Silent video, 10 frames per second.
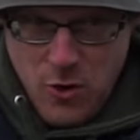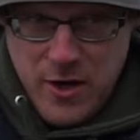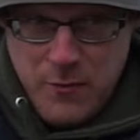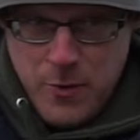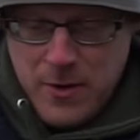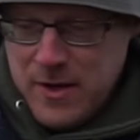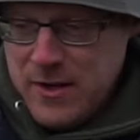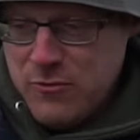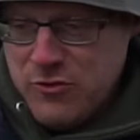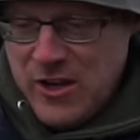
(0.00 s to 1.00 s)
another one
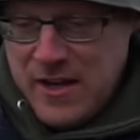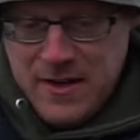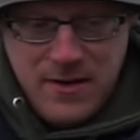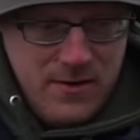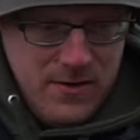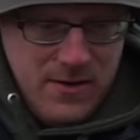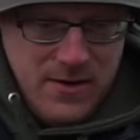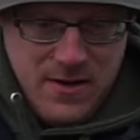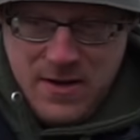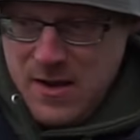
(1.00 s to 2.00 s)
in the retainer,
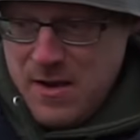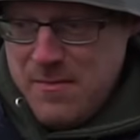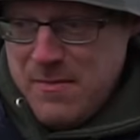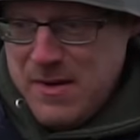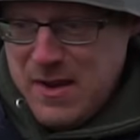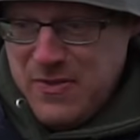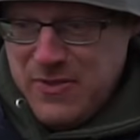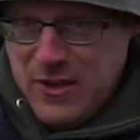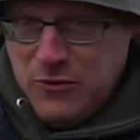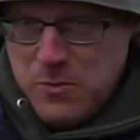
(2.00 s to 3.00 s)
and
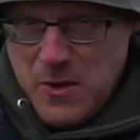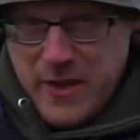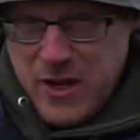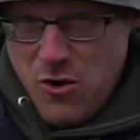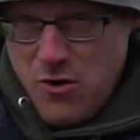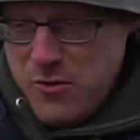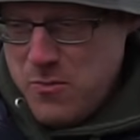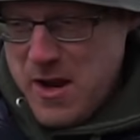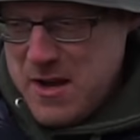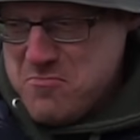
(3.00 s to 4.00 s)
this one they kind of
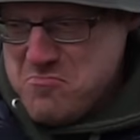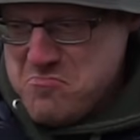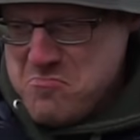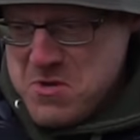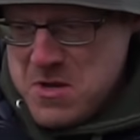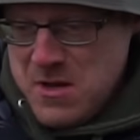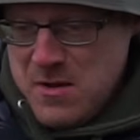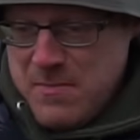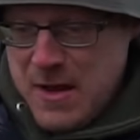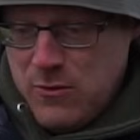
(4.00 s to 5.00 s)
went
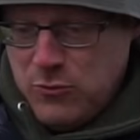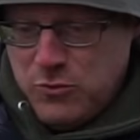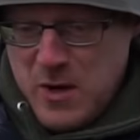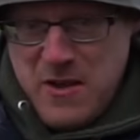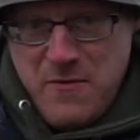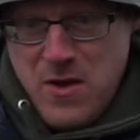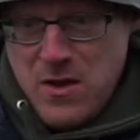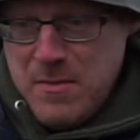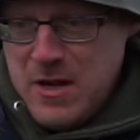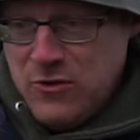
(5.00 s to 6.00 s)
about
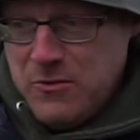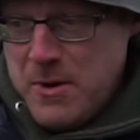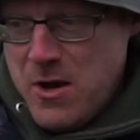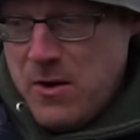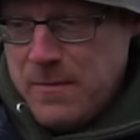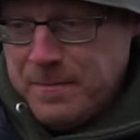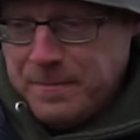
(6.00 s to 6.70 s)
20-30 minutes apart,